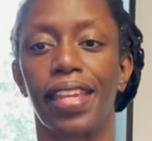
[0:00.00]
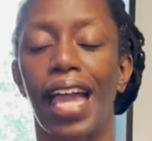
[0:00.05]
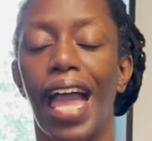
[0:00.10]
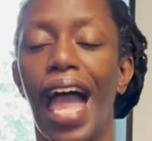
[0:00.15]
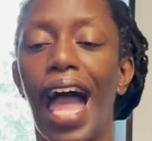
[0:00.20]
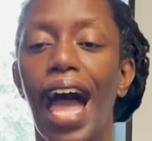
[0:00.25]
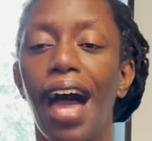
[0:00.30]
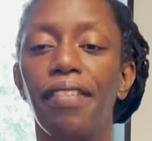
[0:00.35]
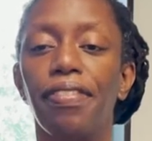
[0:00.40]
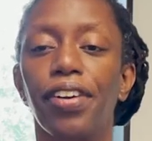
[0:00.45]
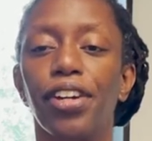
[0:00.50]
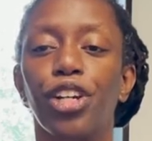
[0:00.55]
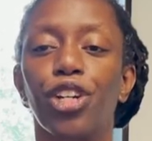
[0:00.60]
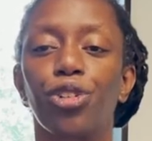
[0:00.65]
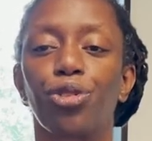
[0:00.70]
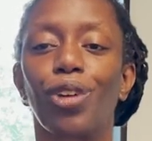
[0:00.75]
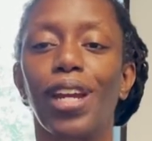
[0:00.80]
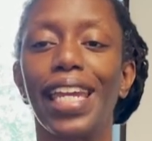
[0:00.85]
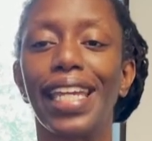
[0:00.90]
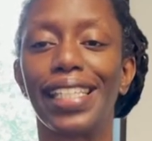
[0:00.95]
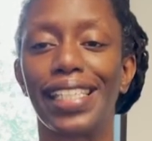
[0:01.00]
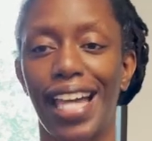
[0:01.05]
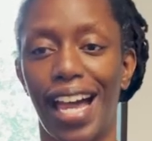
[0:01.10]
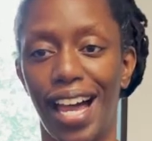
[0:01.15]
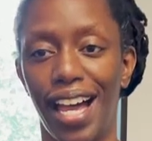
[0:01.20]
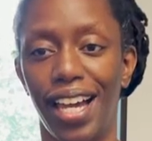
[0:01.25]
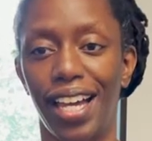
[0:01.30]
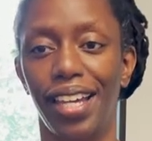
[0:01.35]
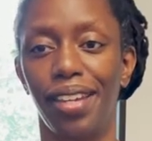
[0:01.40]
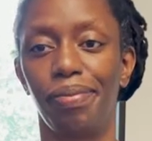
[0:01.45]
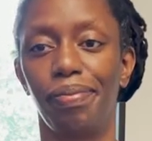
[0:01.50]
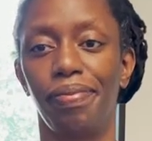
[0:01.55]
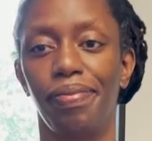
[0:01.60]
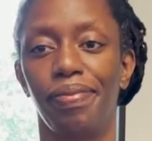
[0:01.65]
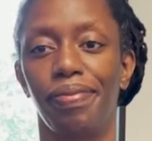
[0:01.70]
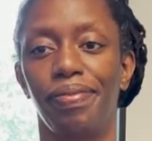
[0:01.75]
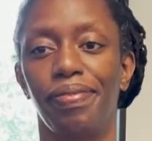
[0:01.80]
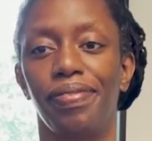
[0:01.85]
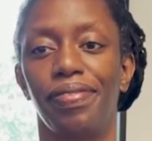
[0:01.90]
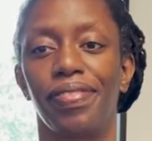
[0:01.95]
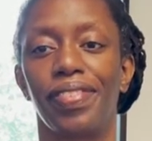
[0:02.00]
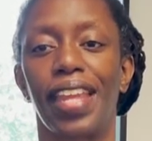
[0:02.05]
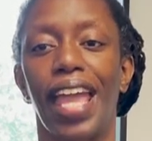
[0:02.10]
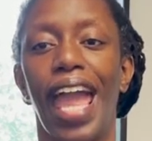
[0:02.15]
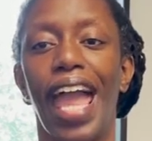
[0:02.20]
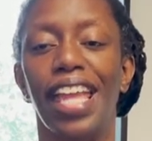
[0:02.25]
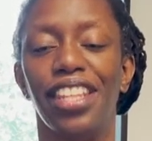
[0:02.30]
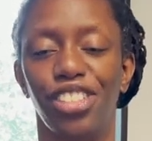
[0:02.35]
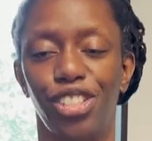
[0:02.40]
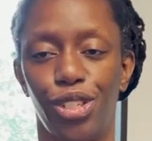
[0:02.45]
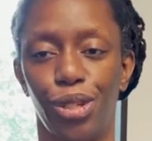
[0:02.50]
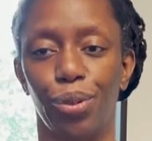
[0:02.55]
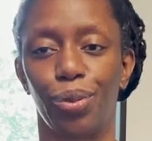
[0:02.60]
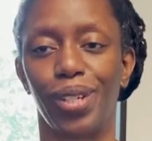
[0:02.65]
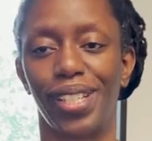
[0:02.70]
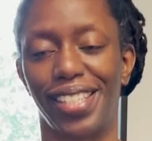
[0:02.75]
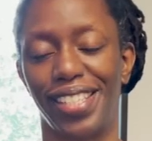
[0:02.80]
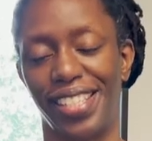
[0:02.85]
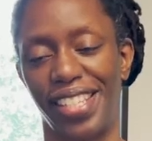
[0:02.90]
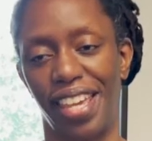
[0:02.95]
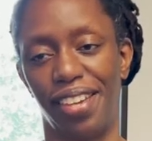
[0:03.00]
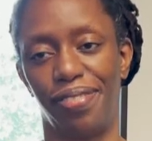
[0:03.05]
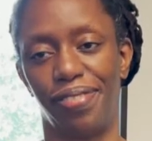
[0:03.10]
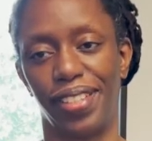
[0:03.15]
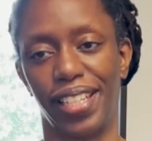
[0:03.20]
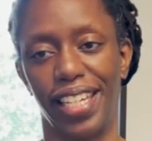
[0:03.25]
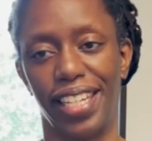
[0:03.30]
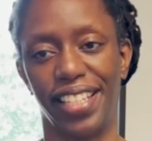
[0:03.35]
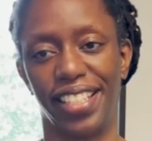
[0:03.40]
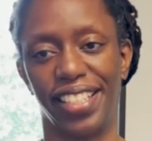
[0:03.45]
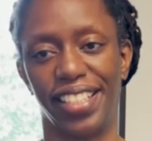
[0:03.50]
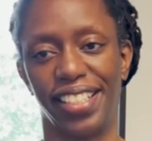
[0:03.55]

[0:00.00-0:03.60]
Have a great time and do it safely.